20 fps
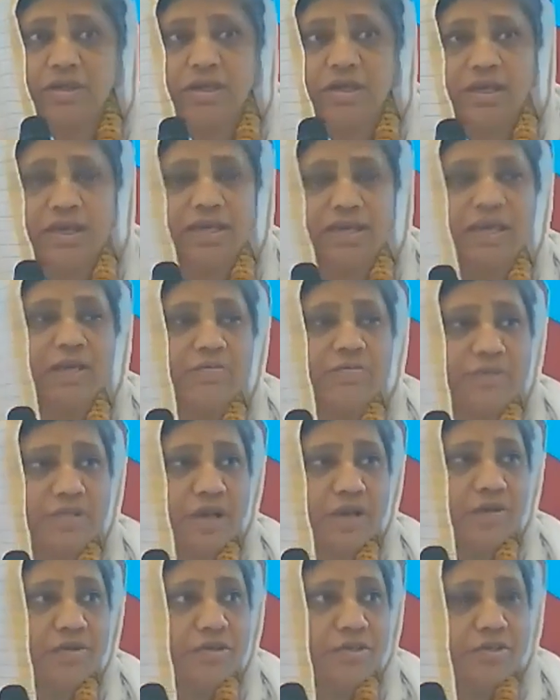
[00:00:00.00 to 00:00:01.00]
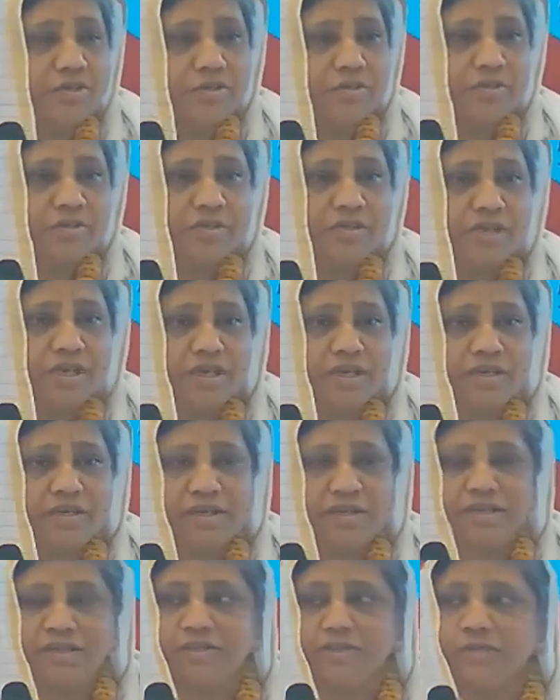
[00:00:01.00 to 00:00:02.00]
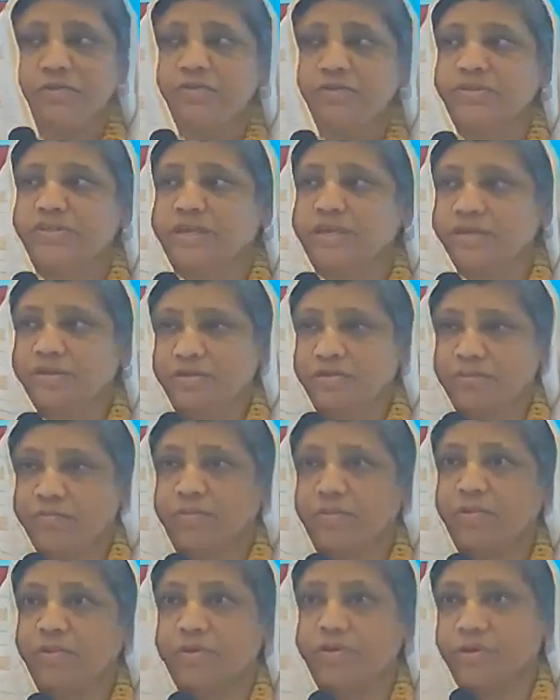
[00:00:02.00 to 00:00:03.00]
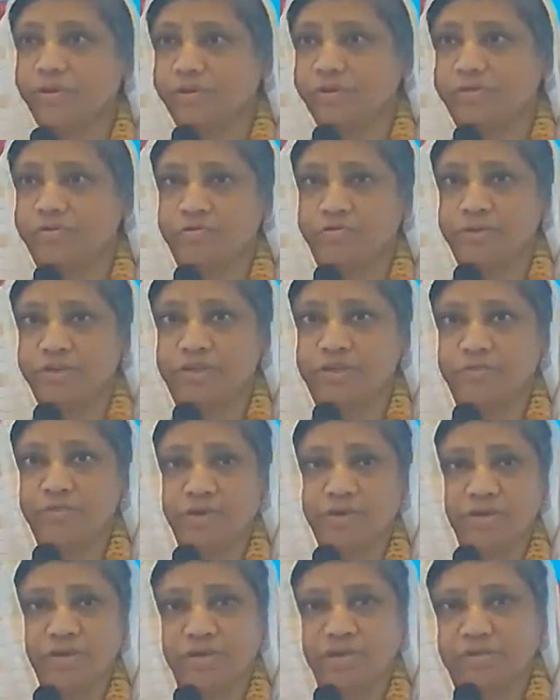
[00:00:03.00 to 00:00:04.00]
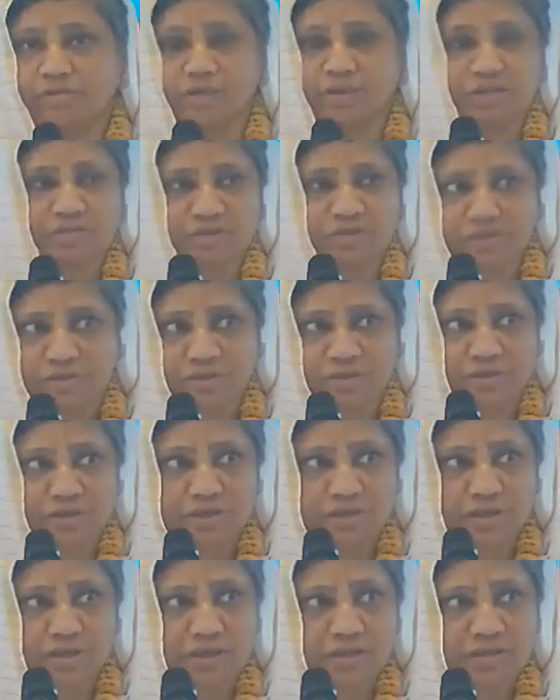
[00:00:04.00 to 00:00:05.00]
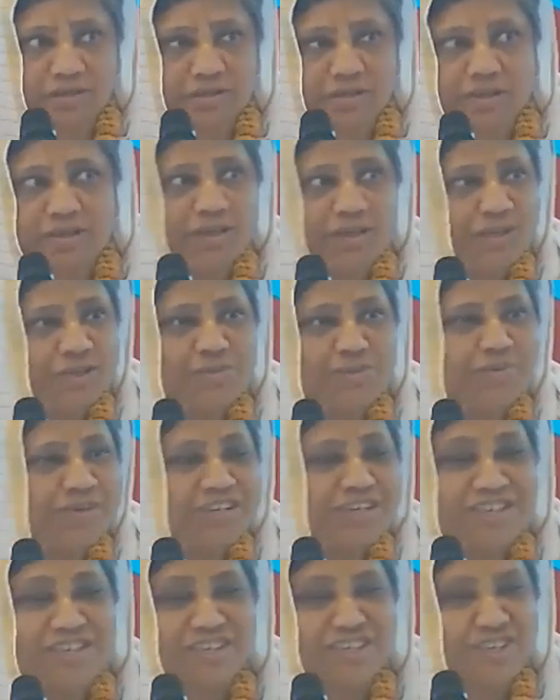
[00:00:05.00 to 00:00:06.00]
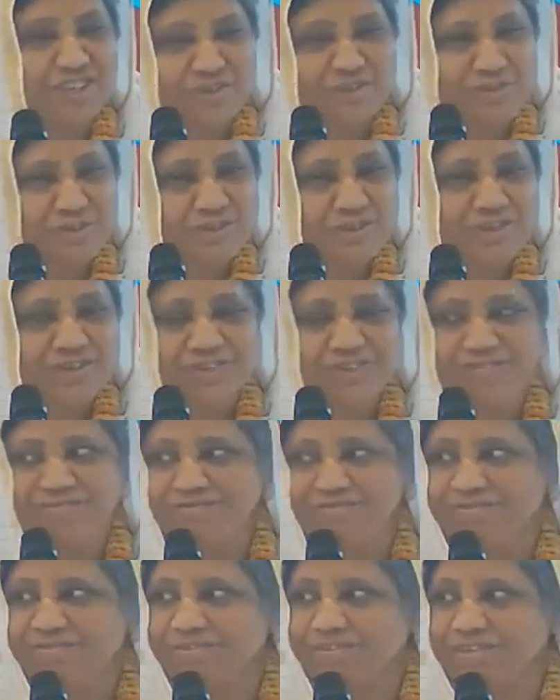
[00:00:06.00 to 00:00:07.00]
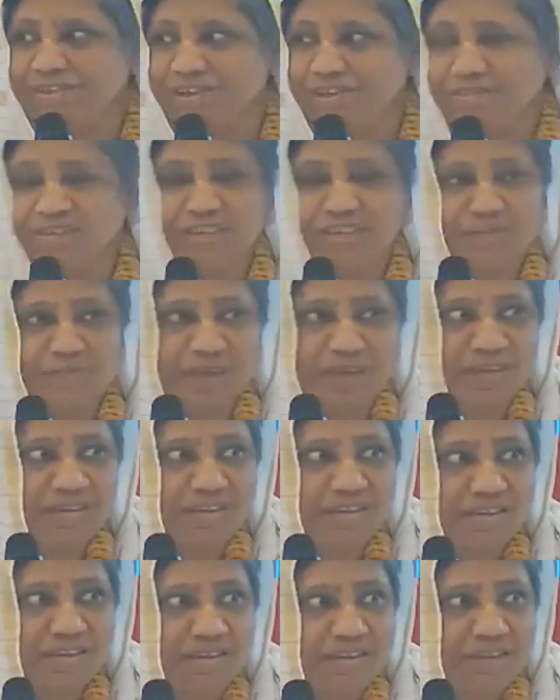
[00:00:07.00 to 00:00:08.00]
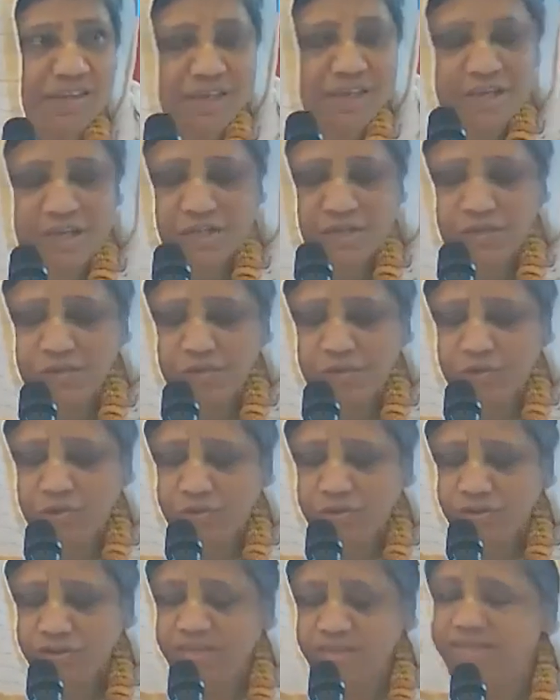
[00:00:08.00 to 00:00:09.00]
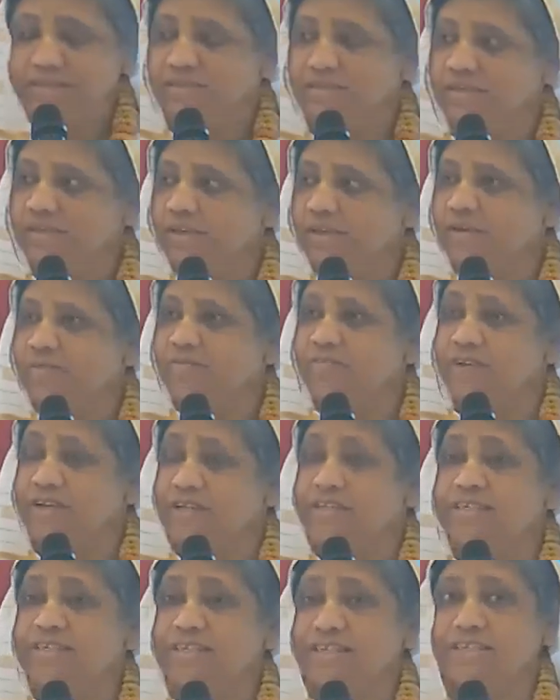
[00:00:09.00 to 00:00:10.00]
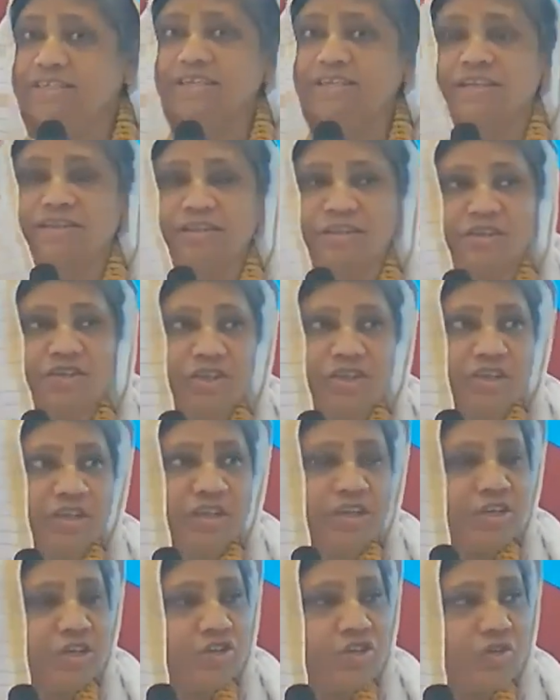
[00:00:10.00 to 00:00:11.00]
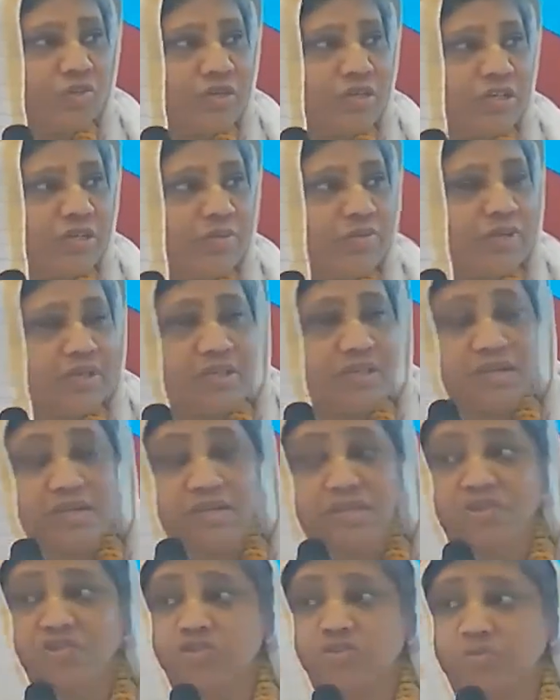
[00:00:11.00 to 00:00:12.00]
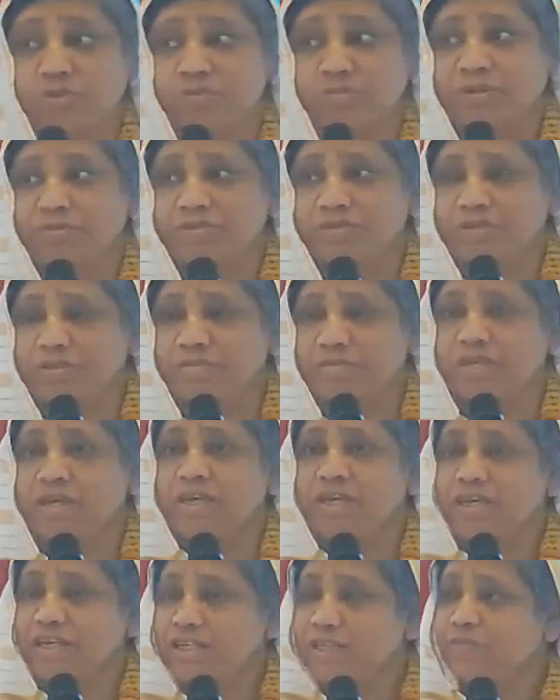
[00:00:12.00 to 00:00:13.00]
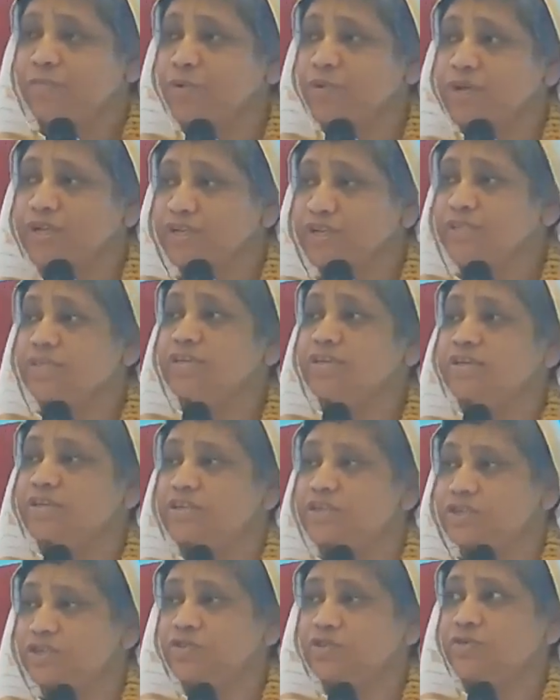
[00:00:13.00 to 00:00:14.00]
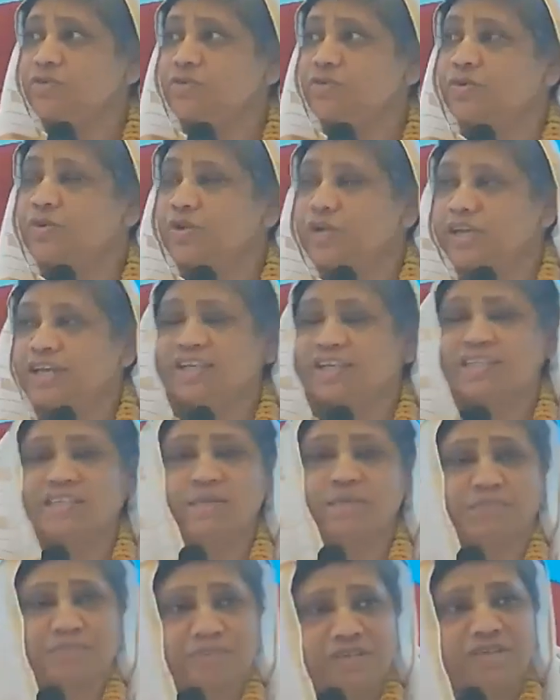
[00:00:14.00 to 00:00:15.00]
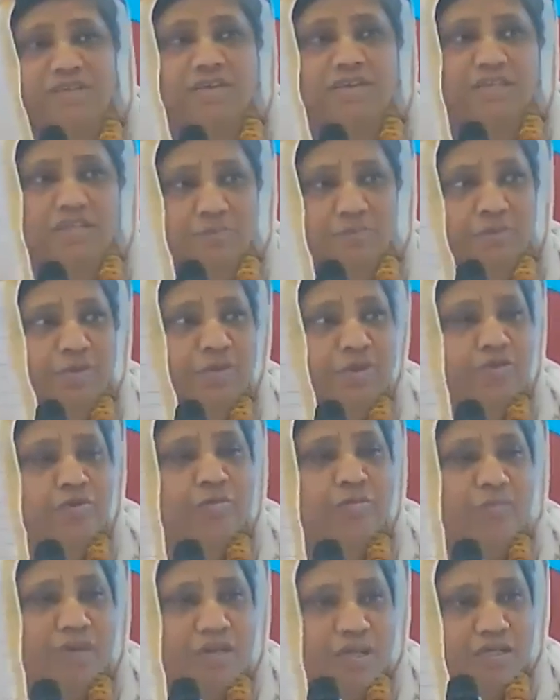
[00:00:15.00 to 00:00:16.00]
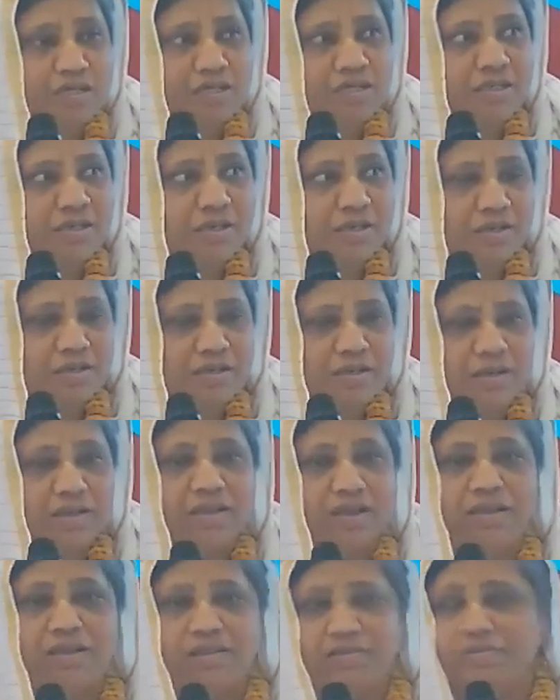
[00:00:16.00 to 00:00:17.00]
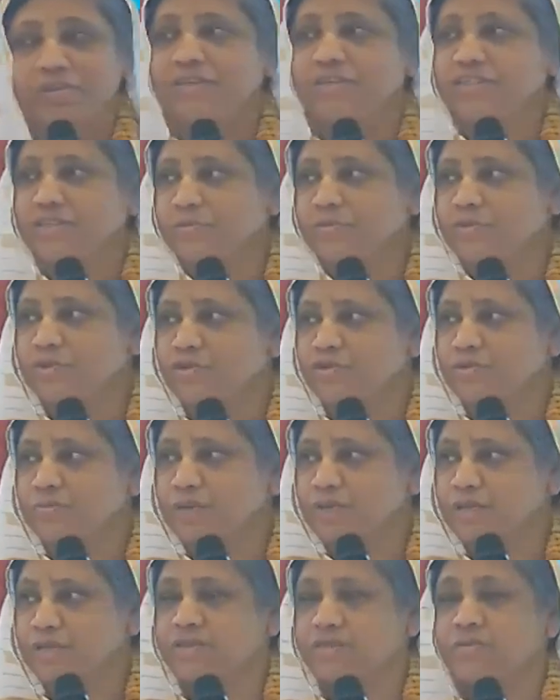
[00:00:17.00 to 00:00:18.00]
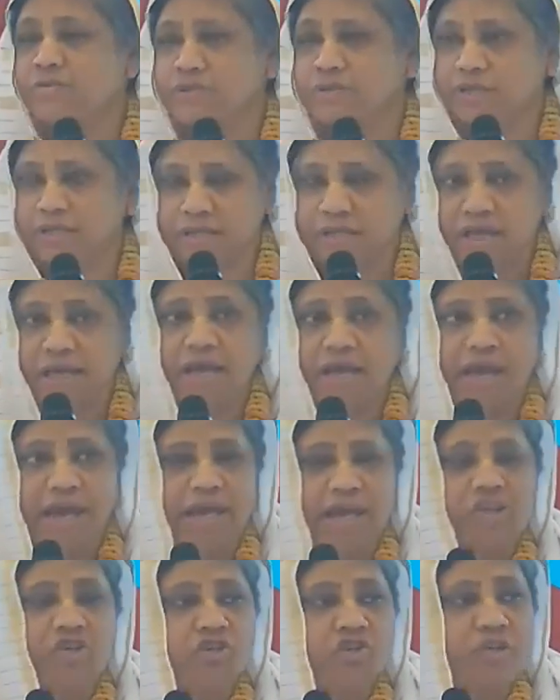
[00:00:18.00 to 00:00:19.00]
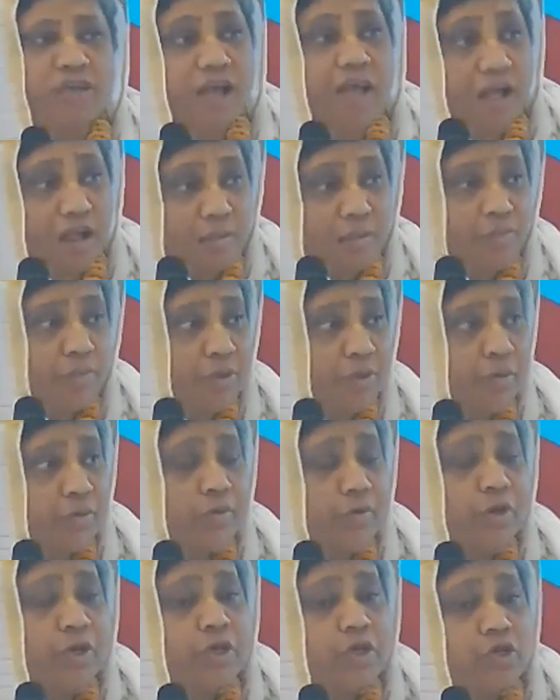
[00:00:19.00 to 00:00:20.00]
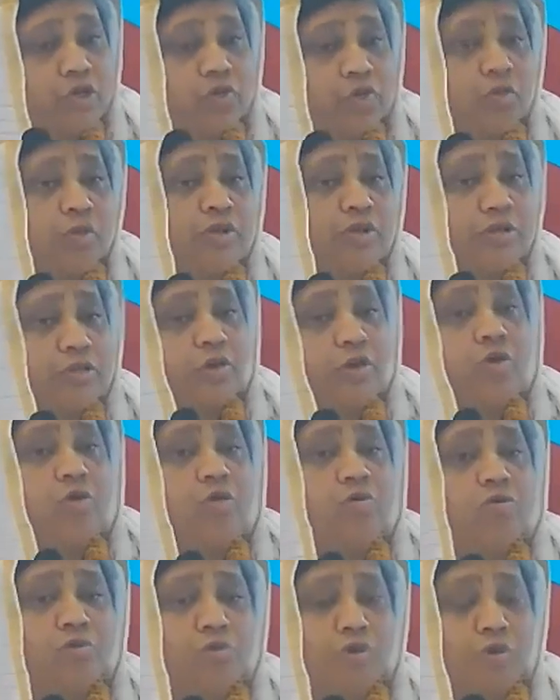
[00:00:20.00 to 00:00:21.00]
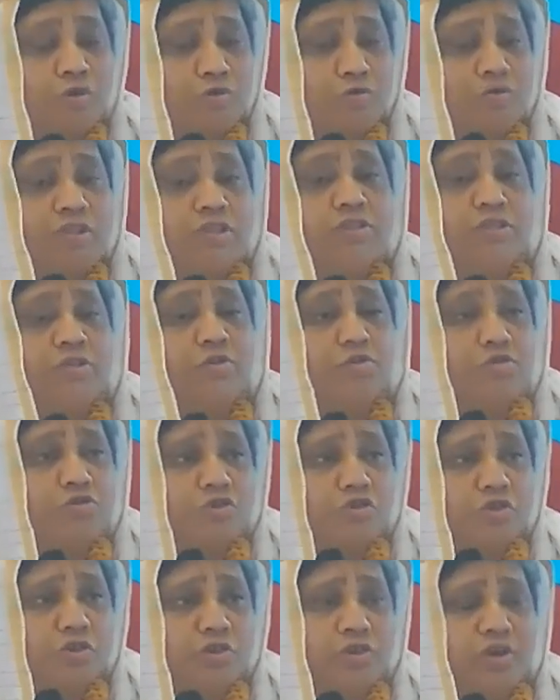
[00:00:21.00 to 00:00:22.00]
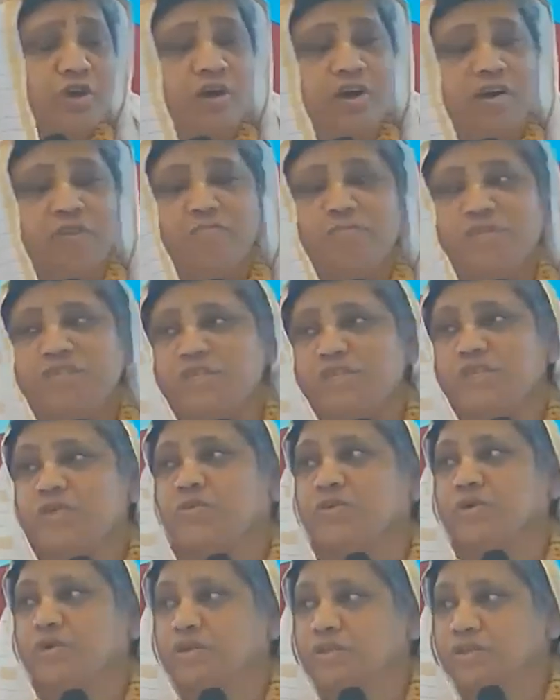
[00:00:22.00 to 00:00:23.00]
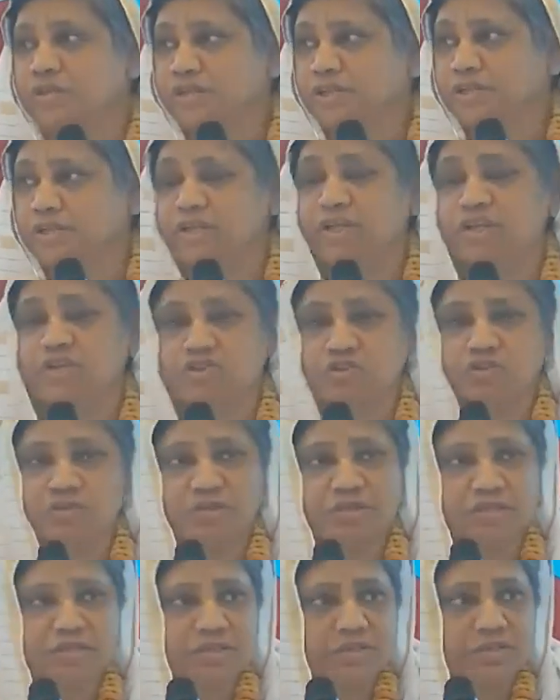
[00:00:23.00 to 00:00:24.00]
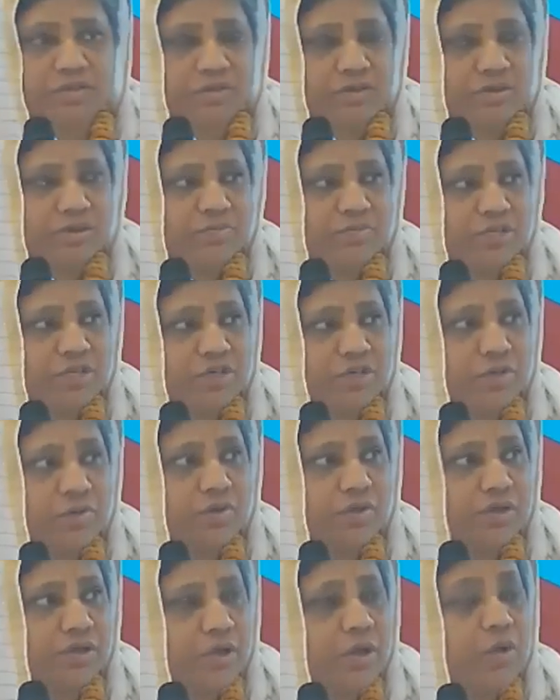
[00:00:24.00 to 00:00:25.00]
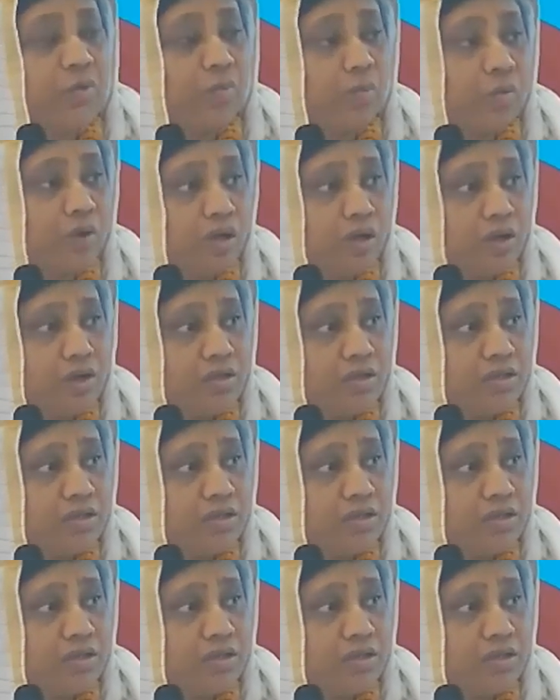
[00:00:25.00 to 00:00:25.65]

comes out into the sand, and he throws sand all over his body, becomes dirty again. So what is the use of his bathing? So all these verses in the Chaitanya Charitamrita, in the Srimad Bhagavatam, is pointing to accepting a spiritual master, a living spiritual master who can actually help you to cross over this ocean of material nations, this material world,